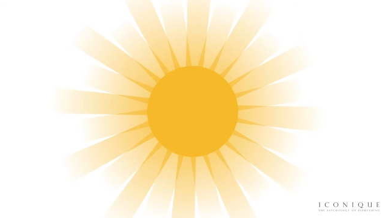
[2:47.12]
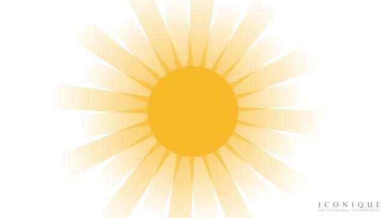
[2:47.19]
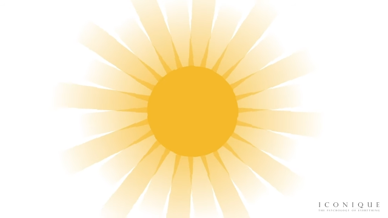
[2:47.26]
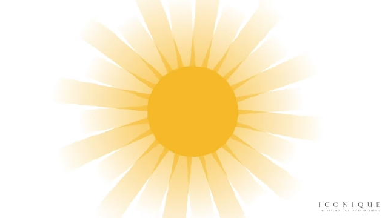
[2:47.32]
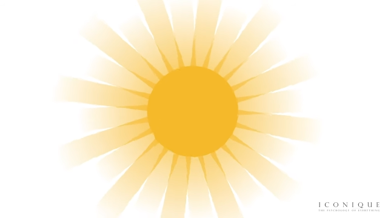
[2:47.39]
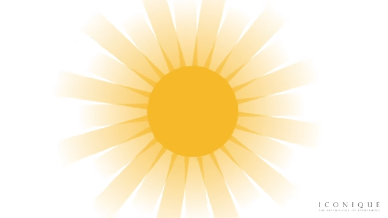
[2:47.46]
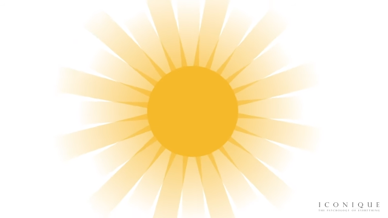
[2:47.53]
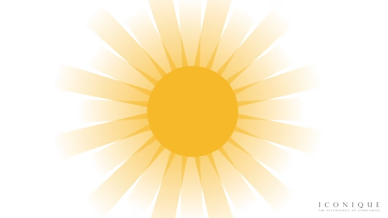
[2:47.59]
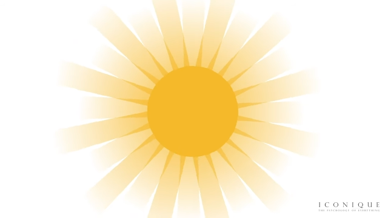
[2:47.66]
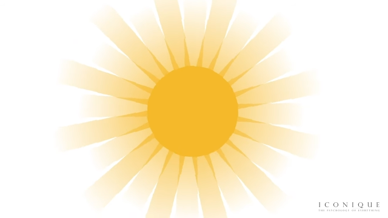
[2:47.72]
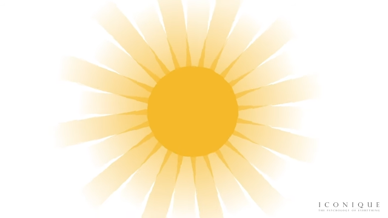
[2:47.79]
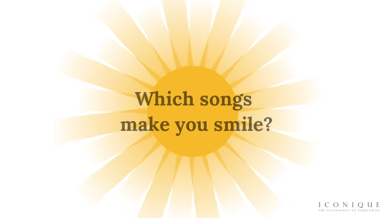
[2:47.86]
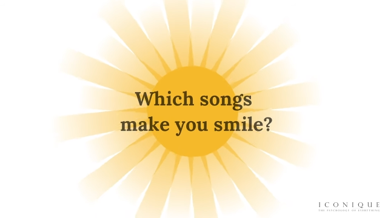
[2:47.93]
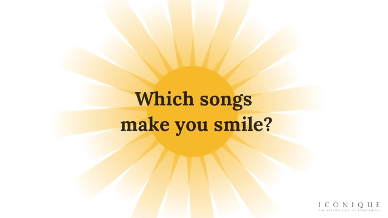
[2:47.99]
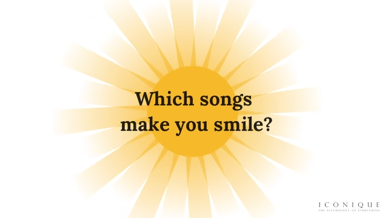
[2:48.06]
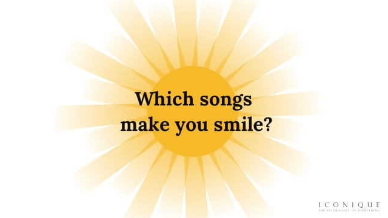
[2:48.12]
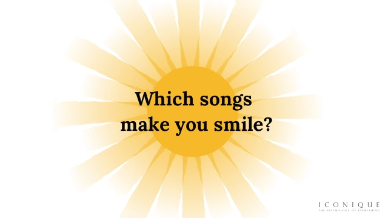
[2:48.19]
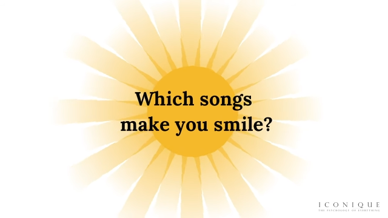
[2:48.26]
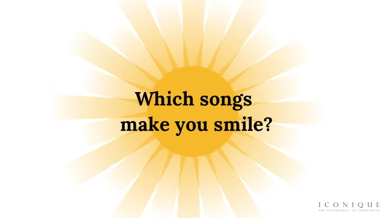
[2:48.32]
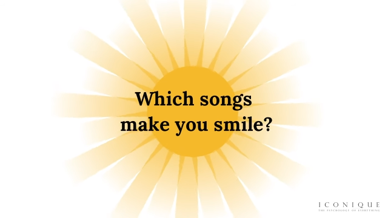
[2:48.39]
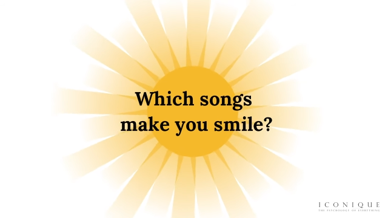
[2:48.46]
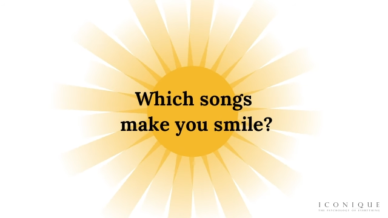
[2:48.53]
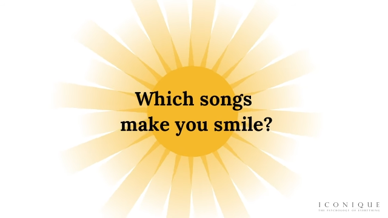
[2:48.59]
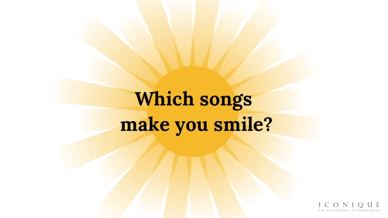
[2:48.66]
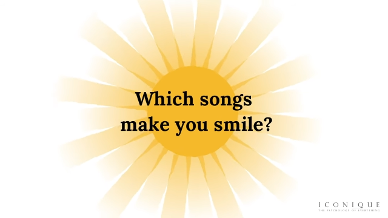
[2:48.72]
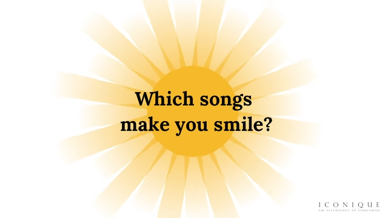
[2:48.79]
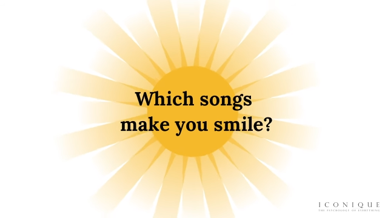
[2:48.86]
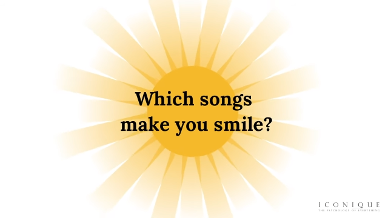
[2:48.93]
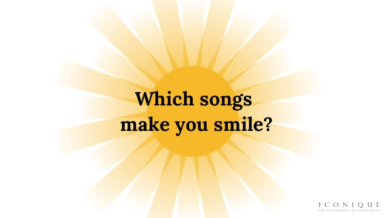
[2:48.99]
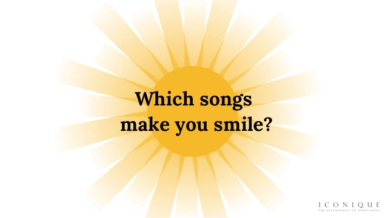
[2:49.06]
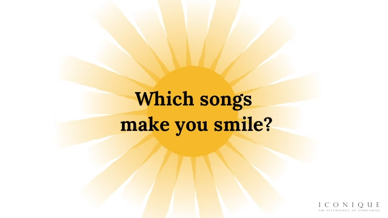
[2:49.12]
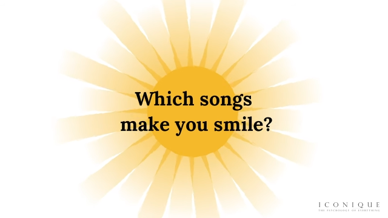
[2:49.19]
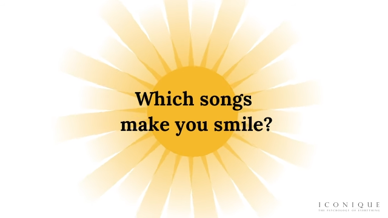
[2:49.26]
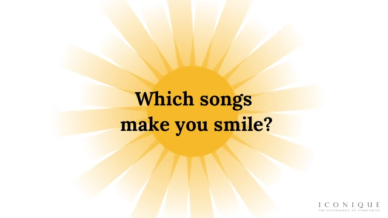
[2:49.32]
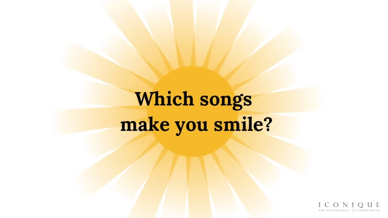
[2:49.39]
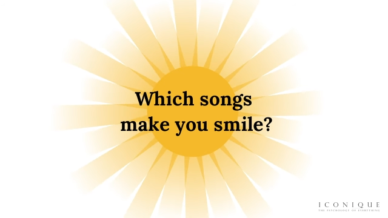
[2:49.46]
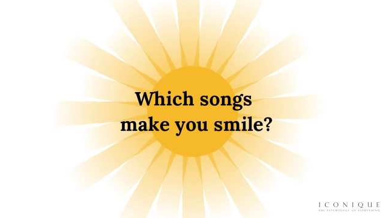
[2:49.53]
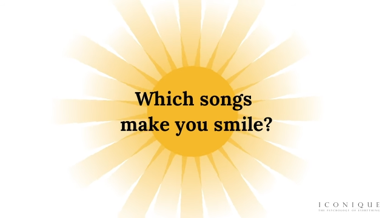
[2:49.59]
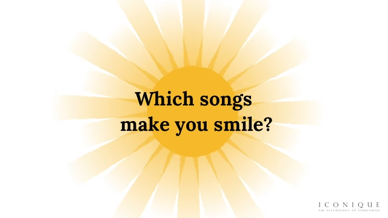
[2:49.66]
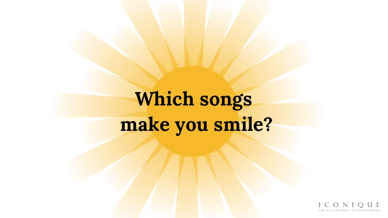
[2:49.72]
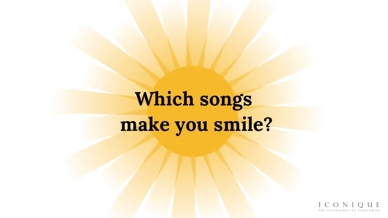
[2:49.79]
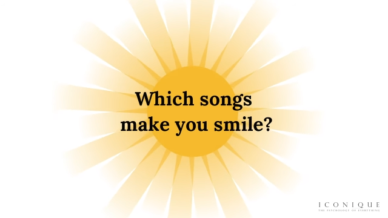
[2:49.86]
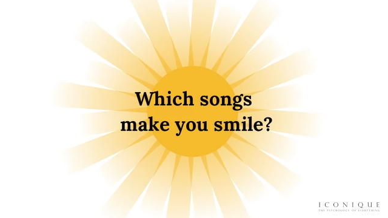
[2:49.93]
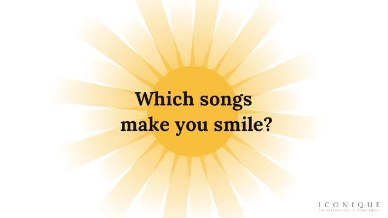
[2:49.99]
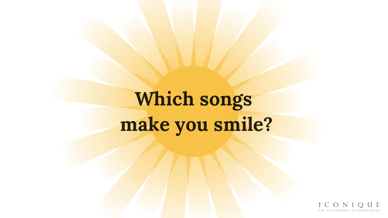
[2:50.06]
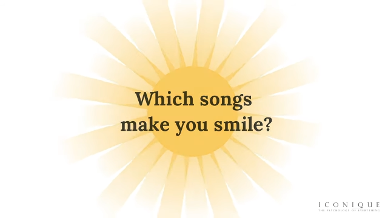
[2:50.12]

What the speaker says: No face is visible, so there are no lips to read.